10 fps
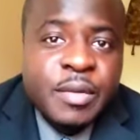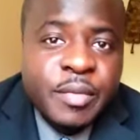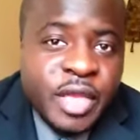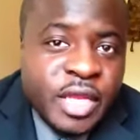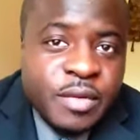
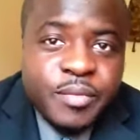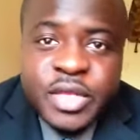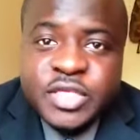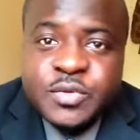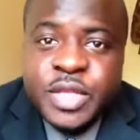In a
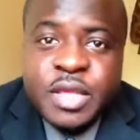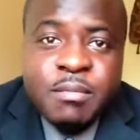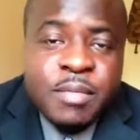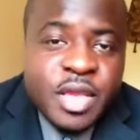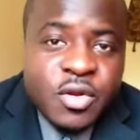place where there
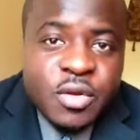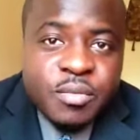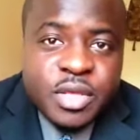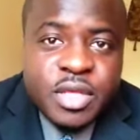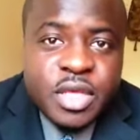may not
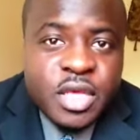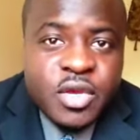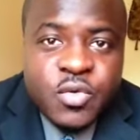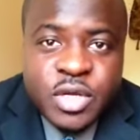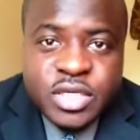be a
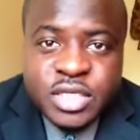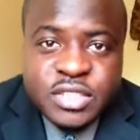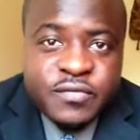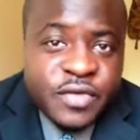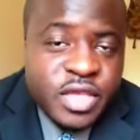quantity
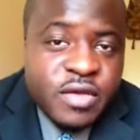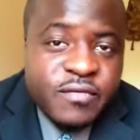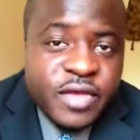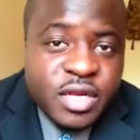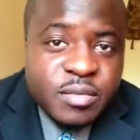surveyor
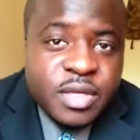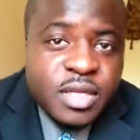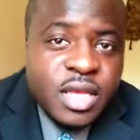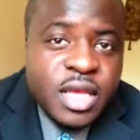available,